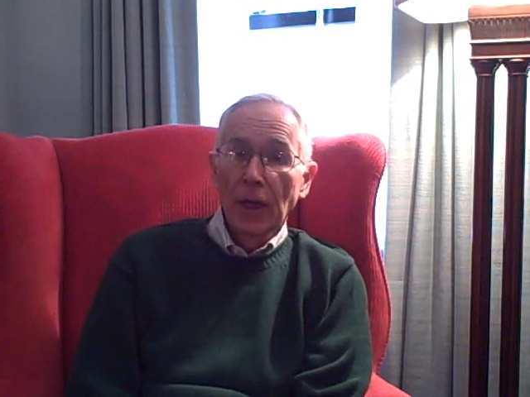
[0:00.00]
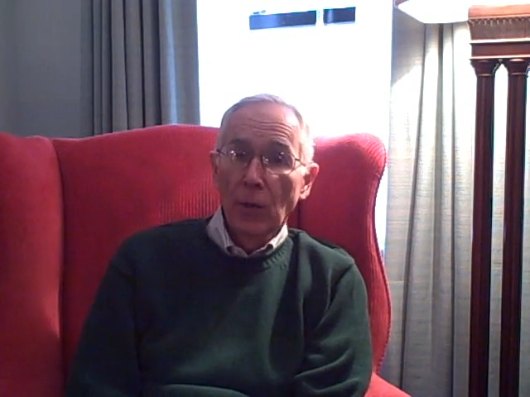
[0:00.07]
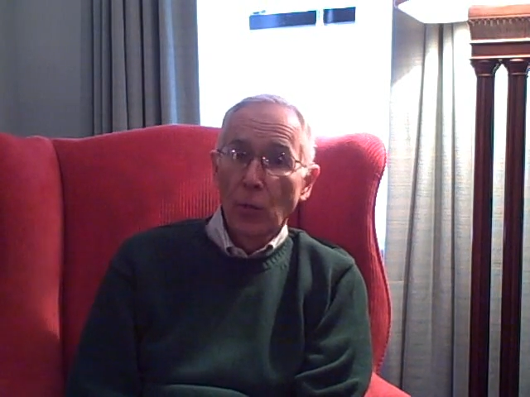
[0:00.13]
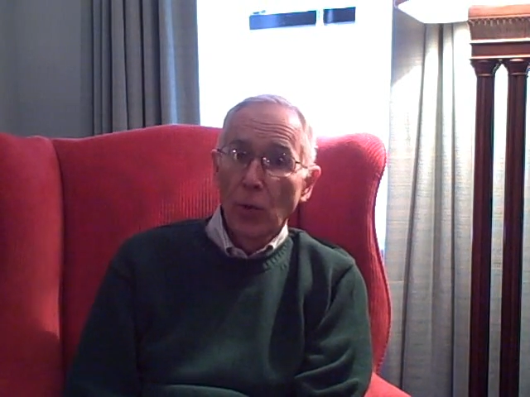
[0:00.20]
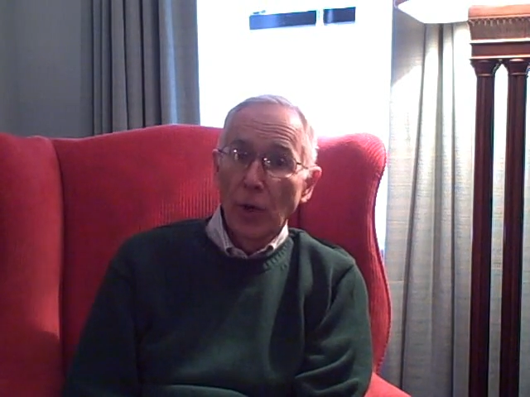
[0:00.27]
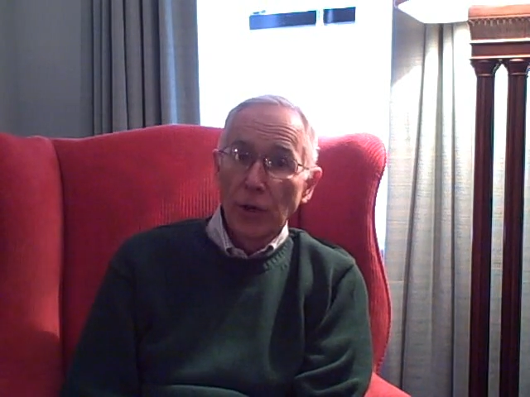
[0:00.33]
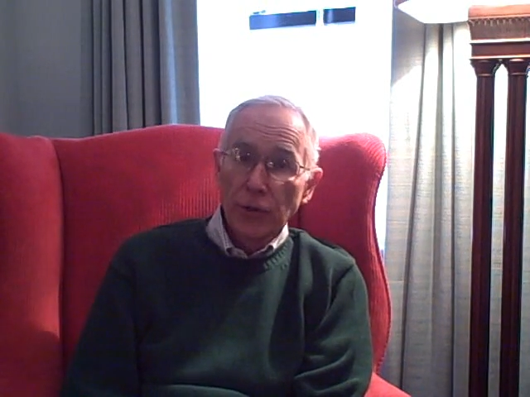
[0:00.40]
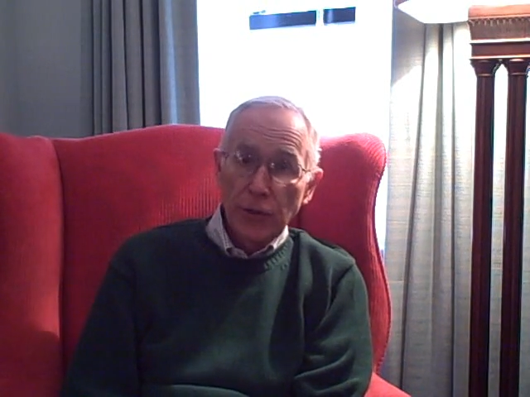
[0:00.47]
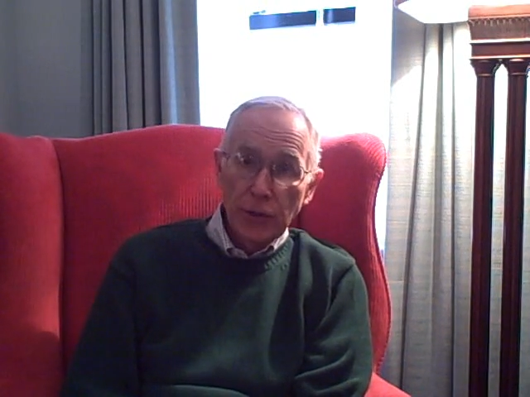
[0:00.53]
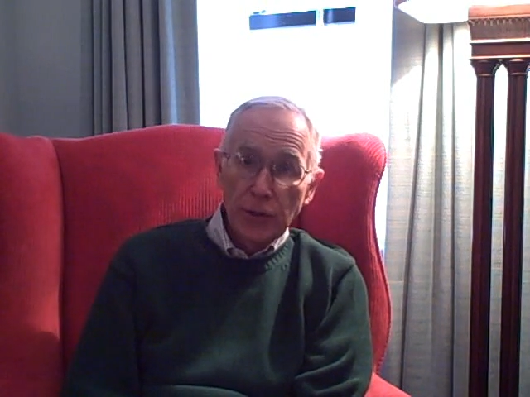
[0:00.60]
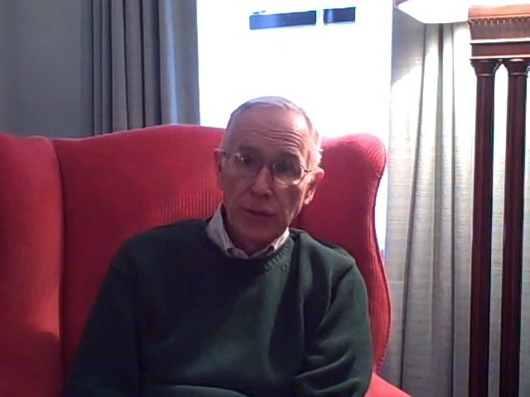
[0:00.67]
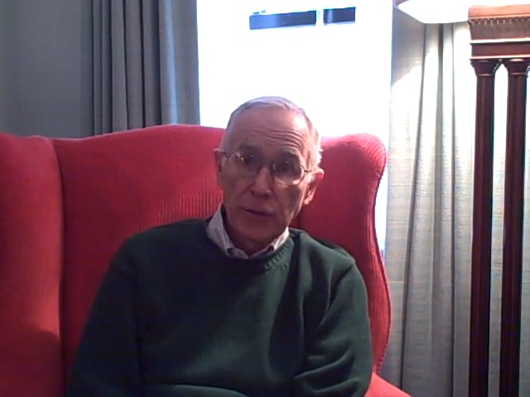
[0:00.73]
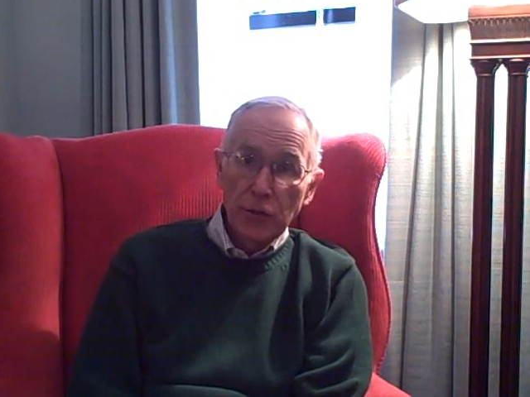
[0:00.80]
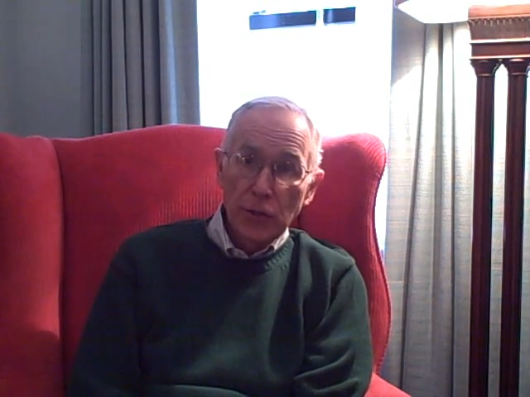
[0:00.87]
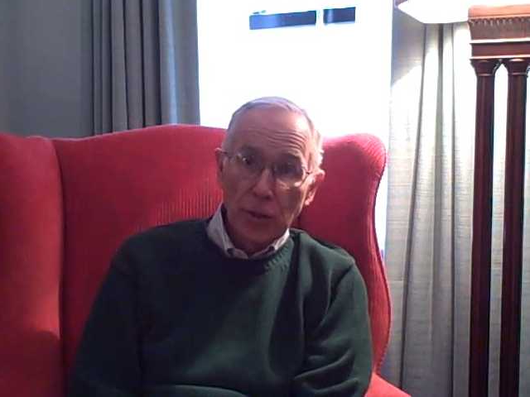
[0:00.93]
And
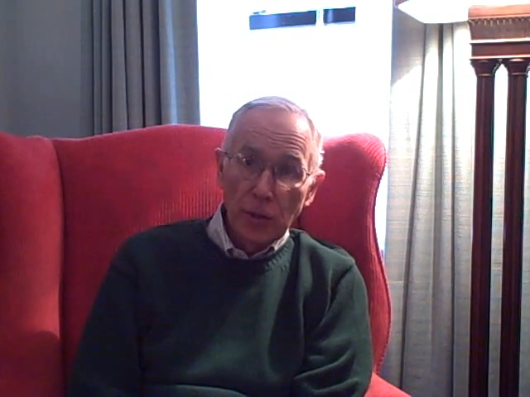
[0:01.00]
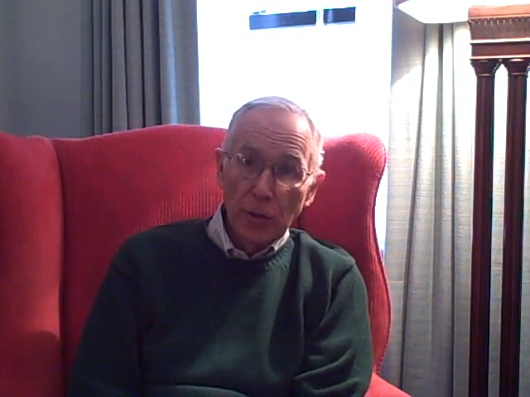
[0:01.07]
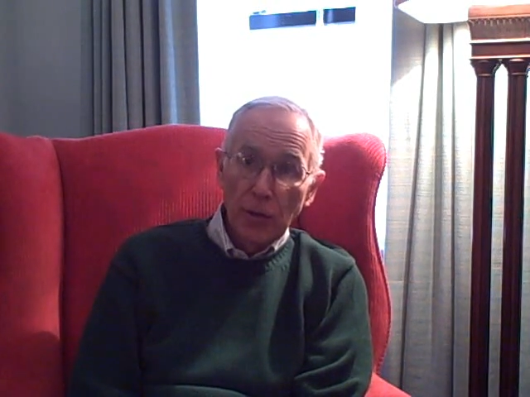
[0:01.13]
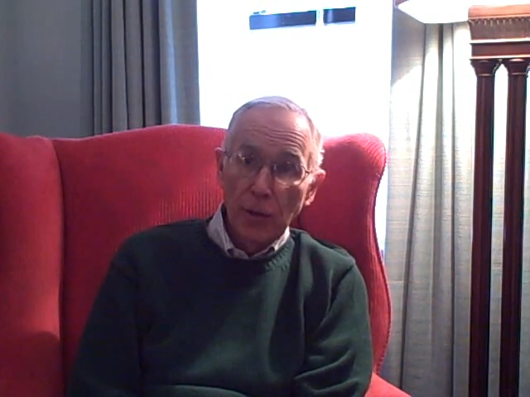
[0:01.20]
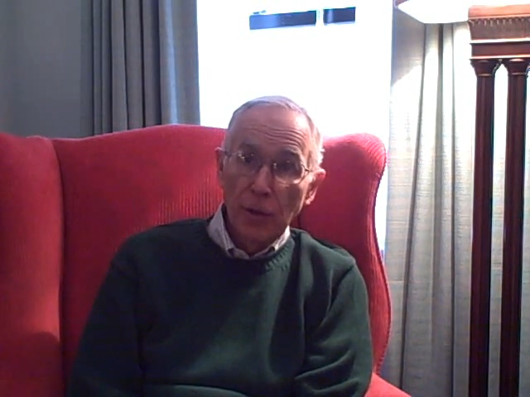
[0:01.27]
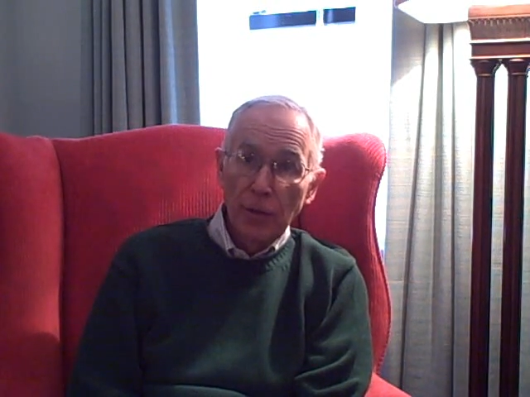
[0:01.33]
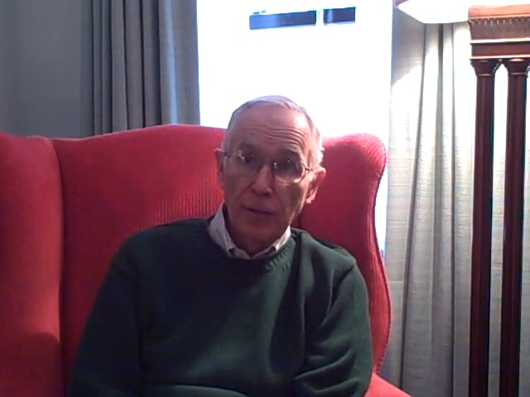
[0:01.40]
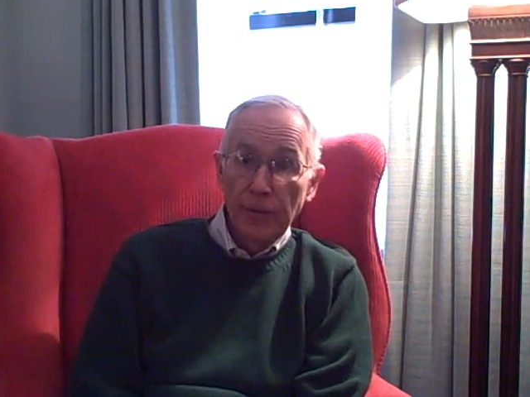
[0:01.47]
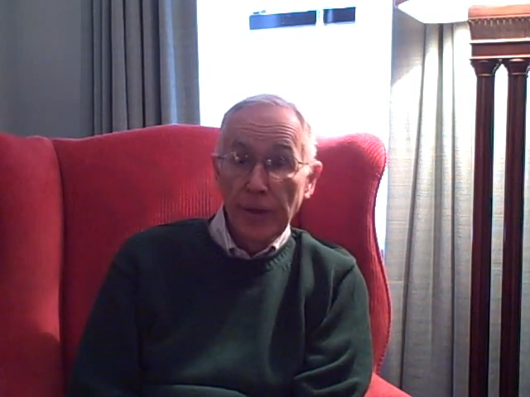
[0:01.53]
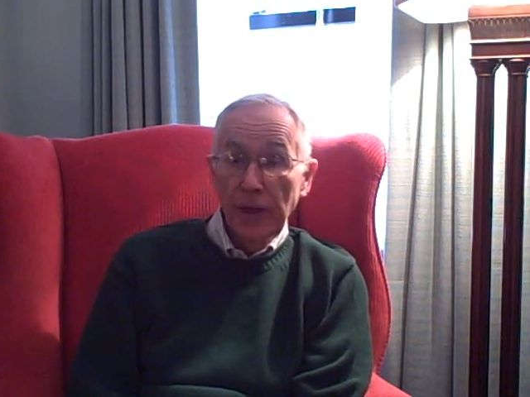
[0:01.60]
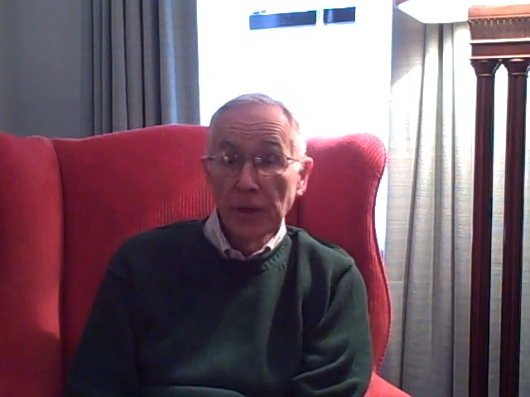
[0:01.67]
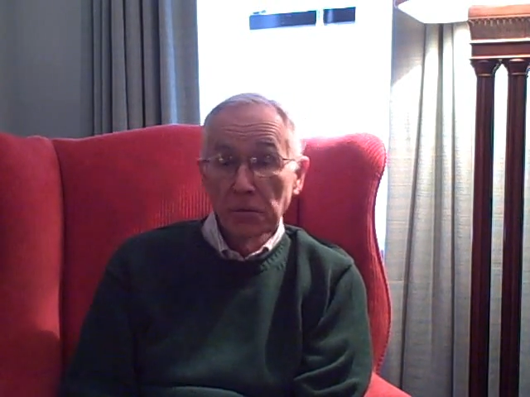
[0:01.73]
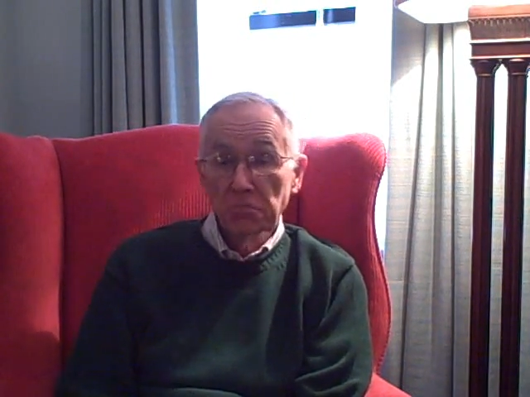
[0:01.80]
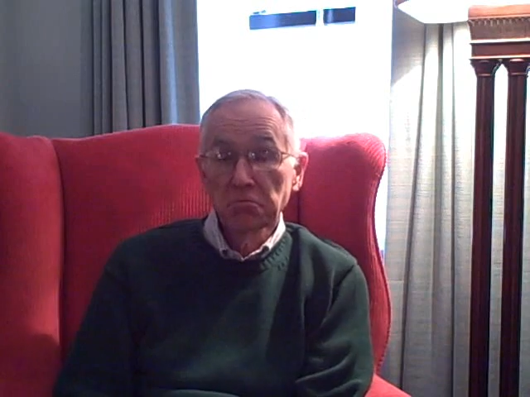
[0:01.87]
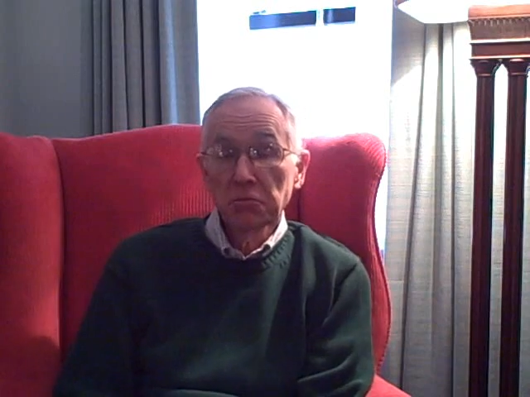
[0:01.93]
Washington saw all of
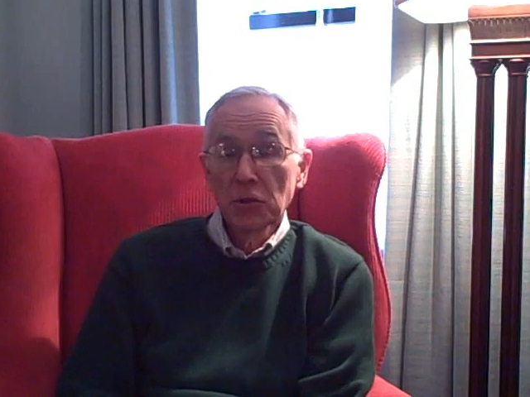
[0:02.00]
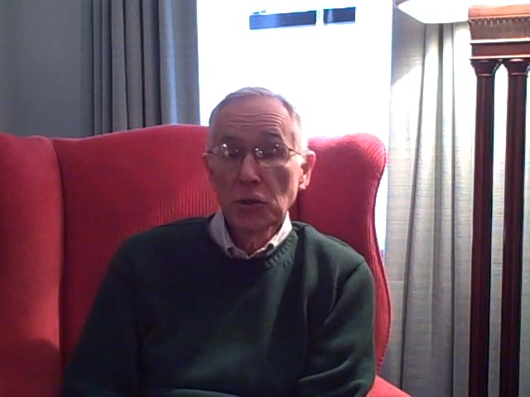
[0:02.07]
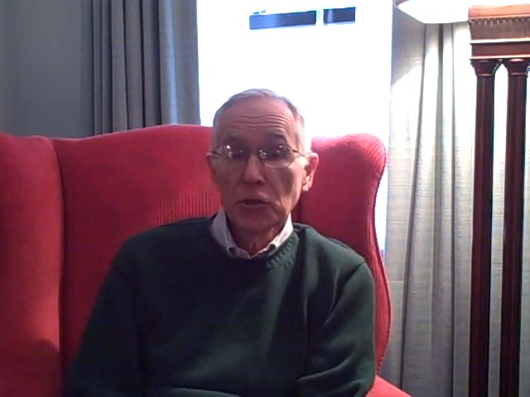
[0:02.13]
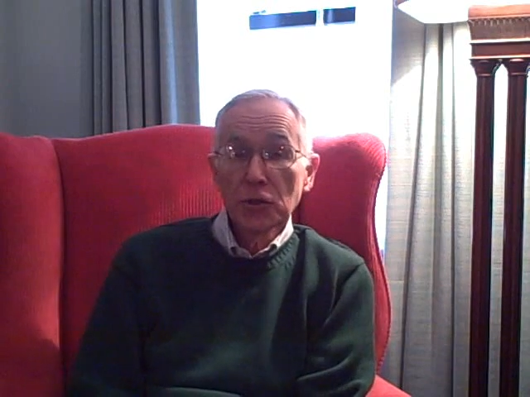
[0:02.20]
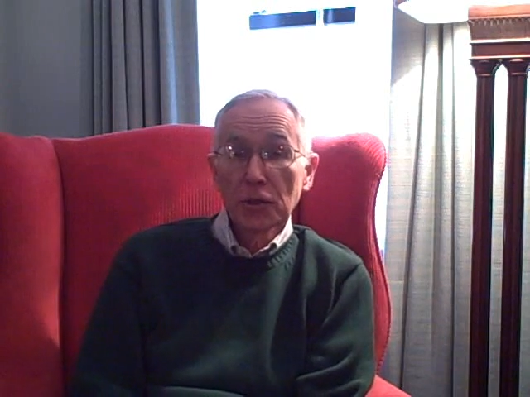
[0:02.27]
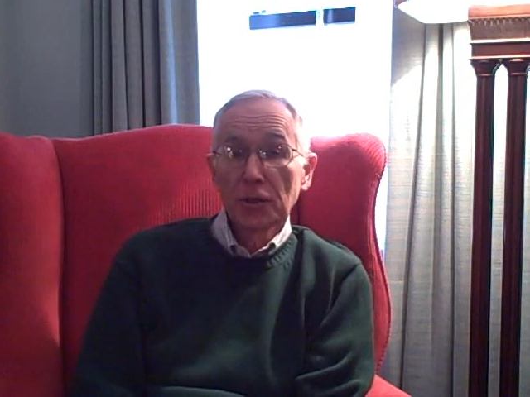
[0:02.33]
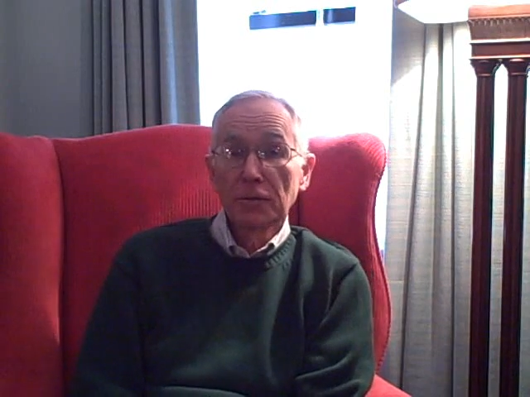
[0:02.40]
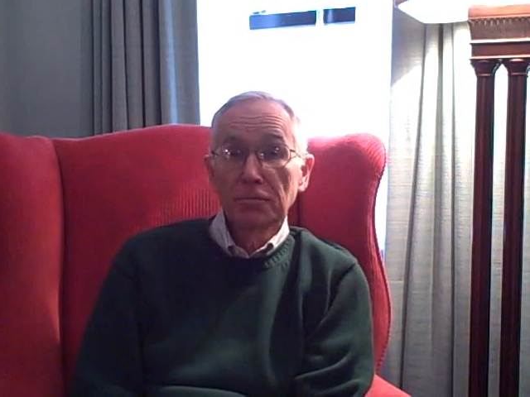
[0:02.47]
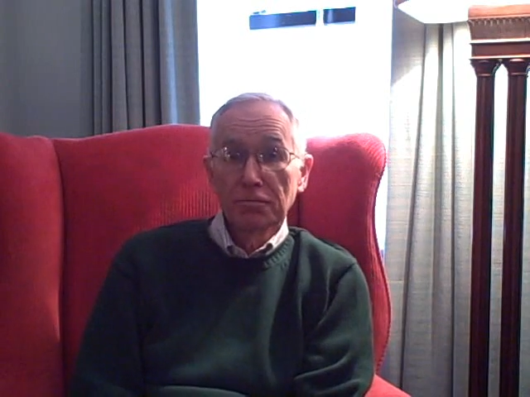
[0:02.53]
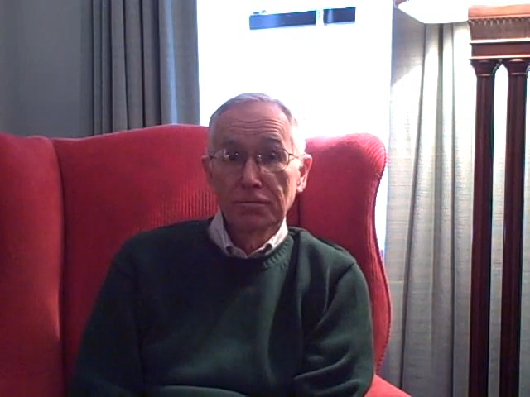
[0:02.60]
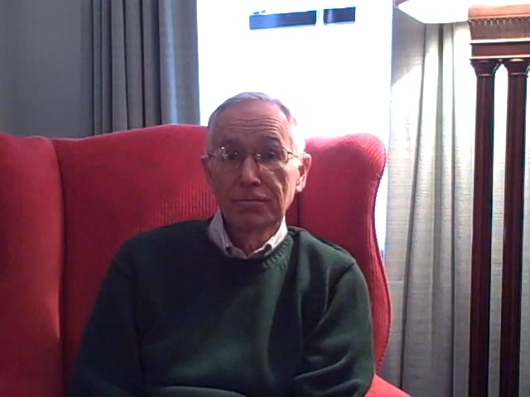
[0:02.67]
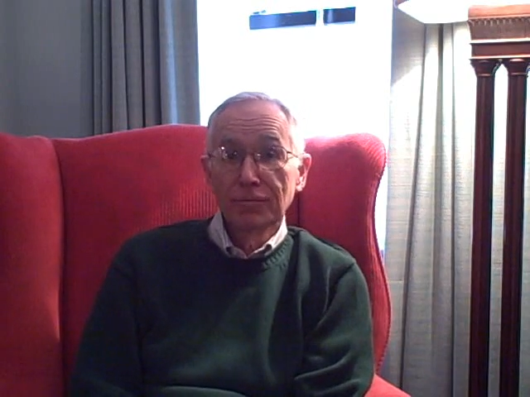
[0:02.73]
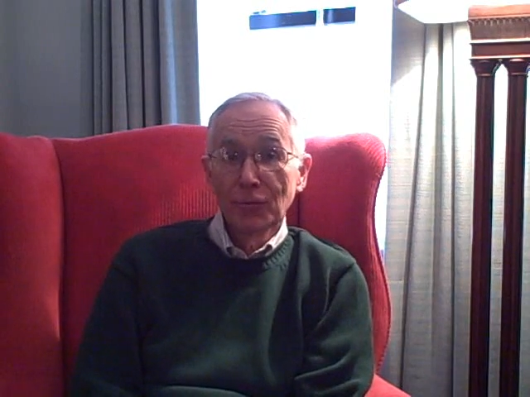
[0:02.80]
that, and he said,